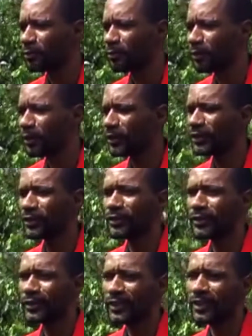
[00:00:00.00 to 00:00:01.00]

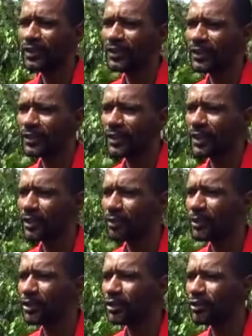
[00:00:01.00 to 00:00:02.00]
persons seeing this
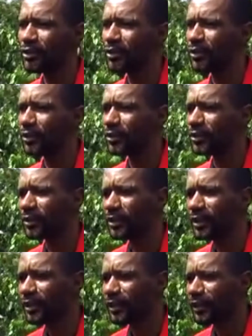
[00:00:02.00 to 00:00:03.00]
documentary could,
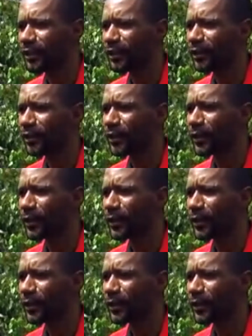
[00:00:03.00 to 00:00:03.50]
you know,